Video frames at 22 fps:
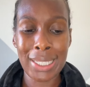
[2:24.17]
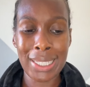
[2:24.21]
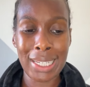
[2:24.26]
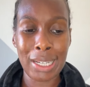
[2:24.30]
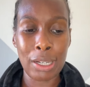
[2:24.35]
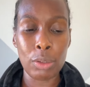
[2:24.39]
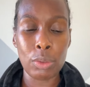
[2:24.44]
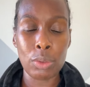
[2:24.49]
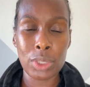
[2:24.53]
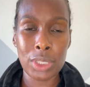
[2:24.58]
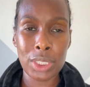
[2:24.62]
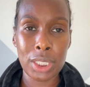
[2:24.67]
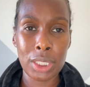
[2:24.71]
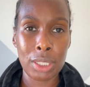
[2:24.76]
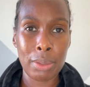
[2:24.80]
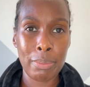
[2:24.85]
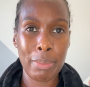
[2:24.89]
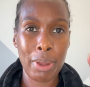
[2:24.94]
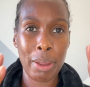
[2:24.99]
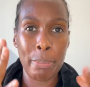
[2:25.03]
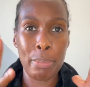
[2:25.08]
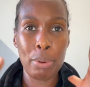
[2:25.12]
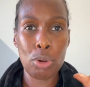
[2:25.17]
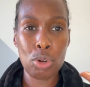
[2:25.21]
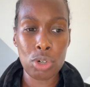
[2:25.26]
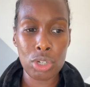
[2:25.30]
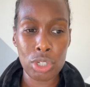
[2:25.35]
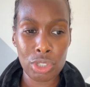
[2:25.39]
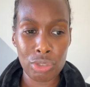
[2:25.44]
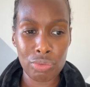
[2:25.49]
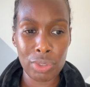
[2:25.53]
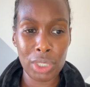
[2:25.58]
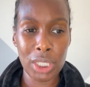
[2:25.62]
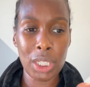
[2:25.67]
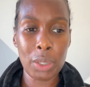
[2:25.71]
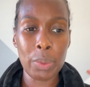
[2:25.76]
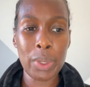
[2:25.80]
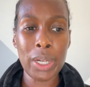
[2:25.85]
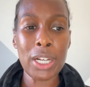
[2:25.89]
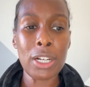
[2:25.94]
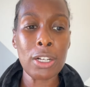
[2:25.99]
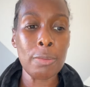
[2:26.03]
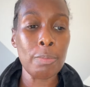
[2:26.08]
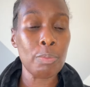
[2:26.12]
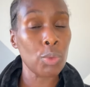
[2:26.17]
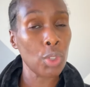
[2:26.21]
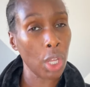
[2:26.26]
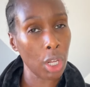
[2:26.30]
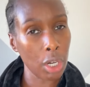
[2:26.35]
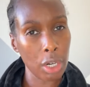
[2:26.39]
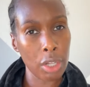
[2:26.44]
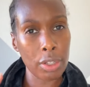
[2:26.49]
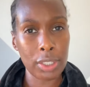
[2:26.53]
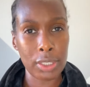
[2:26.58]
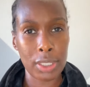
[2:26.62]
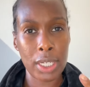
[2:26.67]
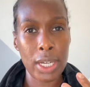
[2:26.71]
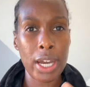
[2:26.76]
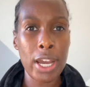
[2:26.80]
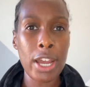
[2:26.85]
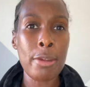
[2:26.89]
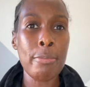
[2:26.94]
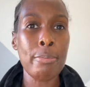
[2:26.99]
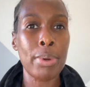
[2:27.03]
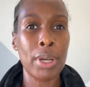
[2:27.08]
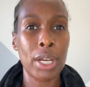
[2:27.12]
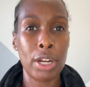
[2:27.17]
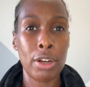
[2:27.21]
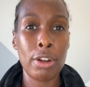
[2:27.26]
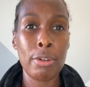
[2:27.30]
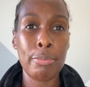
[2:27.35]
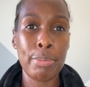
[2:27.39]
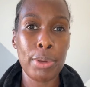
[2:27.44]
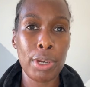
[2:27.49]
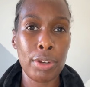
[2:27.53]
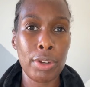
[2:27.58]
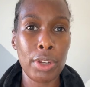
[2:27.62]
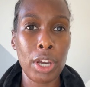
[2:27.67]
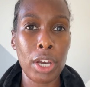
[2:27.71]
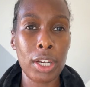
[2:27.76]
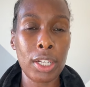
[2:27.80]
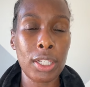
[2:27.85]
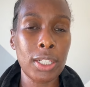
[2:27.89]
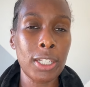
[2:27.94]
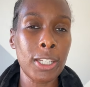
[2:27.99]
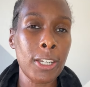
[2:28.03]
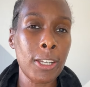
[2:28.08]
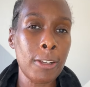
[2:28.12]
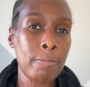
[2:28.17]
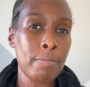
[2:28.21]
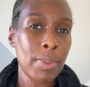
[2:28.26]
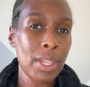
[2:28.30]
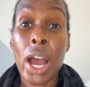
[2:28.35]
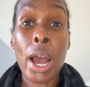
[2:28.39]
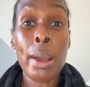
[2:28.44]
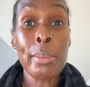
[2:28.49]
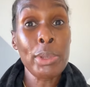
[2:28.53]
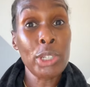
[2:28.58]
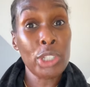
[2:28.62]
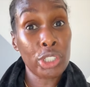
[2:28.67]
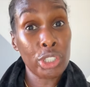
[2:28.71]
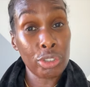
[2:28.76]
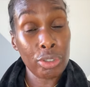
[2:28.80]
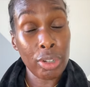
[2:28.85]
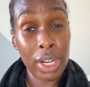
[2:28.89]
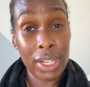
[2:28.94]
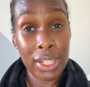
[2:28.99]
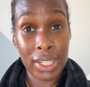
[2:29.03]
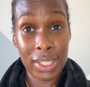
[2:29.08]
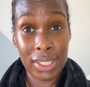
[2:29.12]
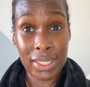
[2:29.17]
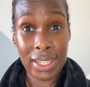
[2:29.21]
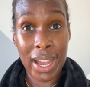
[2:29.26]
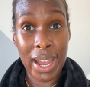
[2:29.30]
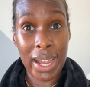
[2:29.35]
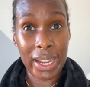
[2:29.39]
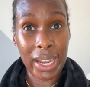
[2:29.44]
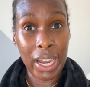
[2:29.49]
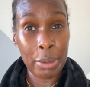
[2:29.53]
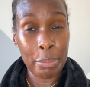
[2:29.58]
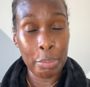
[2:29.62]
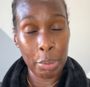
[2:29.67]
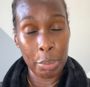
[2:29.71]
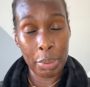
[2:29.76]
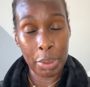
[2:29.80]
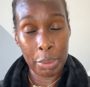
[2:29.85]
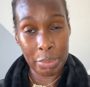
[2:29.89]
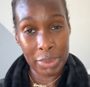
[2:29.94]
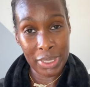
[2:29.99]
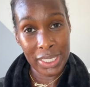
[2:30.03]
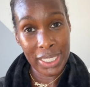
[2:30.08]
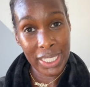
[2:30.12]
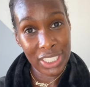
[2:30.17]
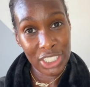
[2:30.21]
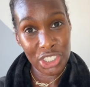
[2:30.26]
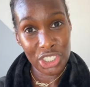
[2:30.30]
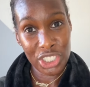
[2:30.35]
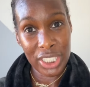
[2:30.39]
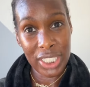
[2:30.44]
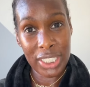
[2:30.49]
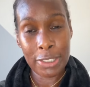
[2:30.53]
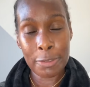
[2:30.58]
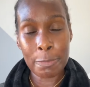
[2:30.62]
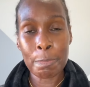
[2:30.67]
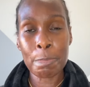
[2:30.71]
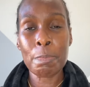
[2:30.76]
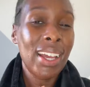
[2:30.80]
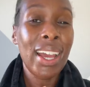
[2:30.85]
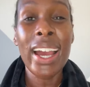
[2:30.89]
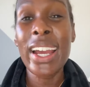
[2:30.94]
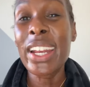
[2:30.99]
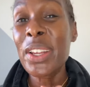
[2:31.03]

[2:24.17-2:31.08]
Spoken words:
out my pores really well. Not all the time, but periodically. I'm usually trying to attack hyperpigmentation. Any